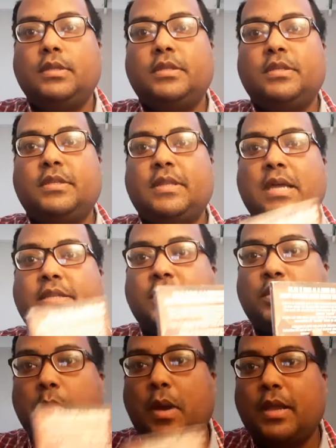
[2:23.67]
This is not
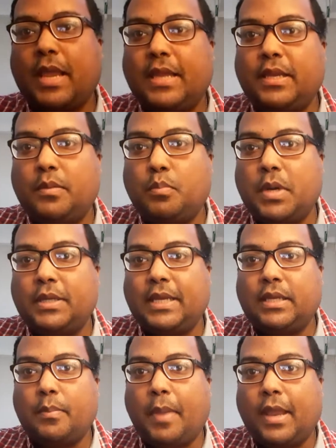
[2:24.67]
just about gaining money in
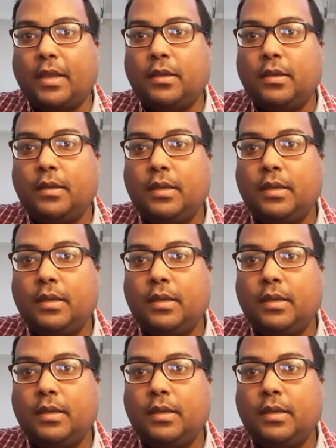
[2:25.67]
the bank.